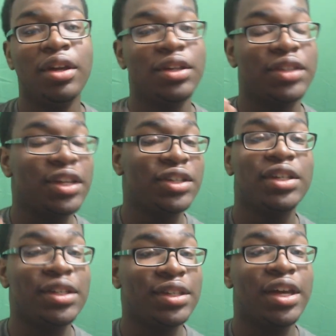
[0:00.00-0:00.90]
because that shit
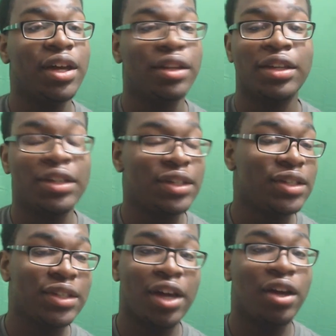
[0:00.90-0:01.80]
is not that shit
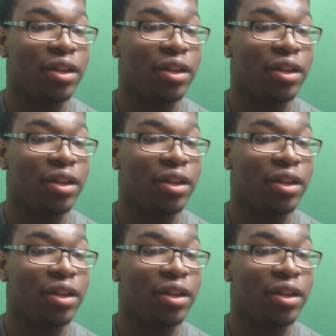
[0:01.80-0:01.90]
is not